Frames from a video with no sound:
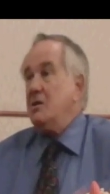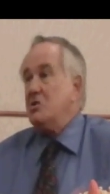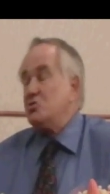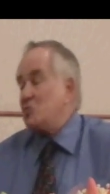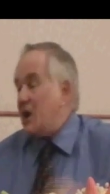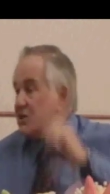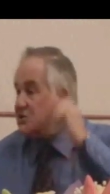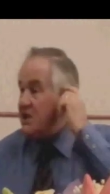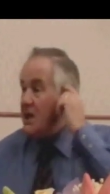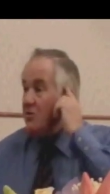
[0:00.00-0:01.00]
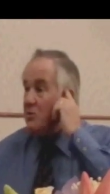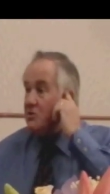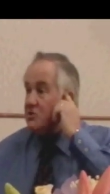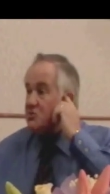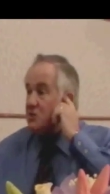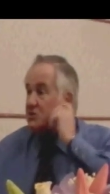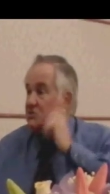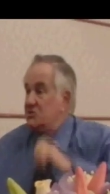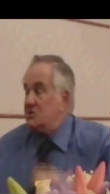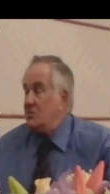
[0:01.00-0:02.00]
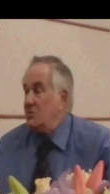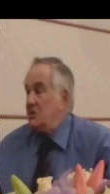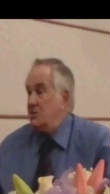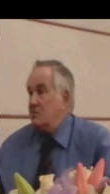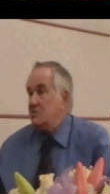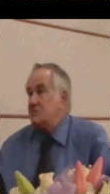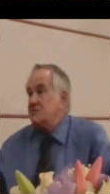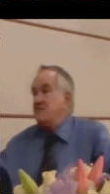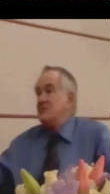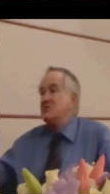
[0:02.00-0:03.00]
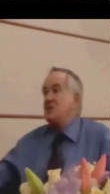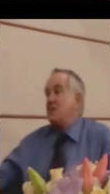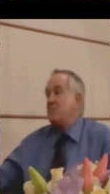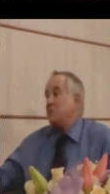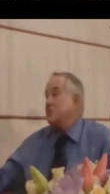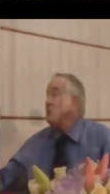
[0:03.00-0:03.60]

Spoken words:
Contrast that with the structures that we used. For example, a